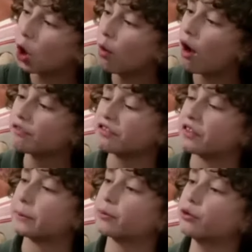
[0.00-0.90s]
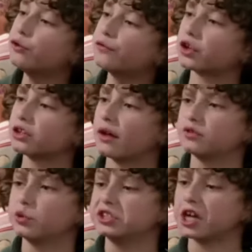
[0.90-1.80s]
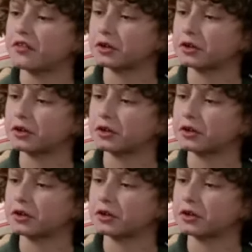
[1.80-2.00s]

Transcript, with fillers: well that they proved their love to each other.